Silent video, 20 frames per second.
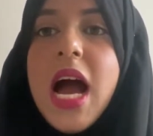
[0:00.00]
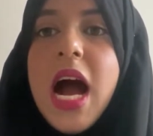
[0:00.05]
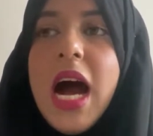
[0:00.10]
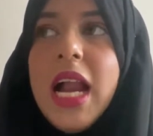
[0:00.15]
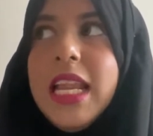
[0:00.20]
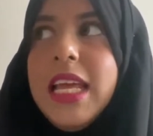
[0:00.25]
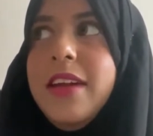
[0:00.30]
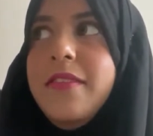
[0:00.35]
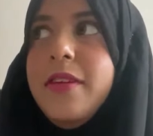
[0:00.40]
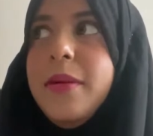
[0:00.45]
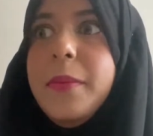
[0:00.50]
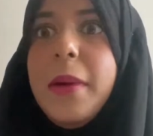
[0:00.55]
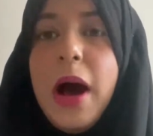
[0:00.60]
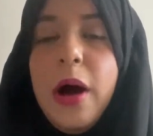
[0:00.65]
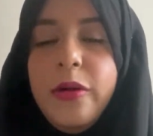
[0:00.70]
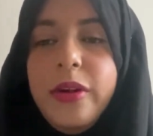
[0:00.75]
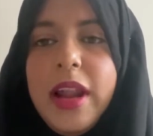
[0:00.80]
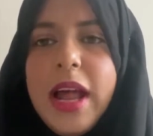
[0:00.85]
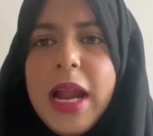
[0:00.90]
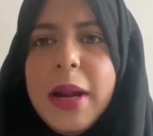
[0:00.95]
and even
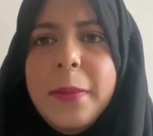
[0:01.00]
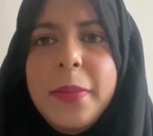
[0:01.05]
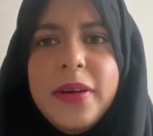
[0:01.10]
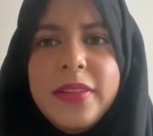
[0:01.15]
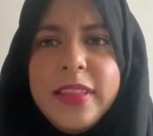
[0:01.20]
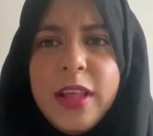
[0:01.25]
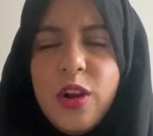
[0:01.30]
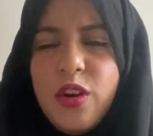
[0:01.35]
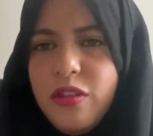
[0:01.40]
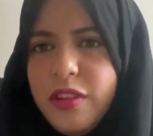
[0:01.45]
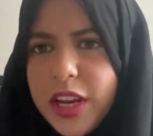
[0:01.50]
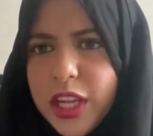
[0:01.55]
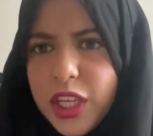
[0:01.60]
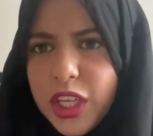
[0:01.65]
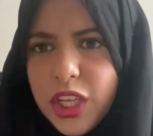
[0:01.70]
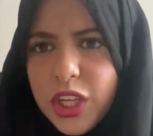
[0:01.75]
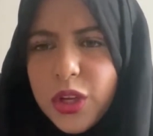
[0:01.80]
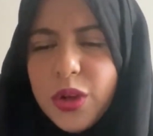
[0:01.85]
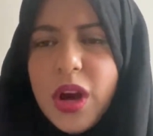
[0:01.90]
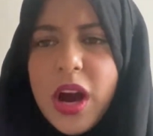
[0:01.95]
Poundland, but they're not really
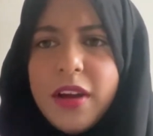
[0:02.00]
cute.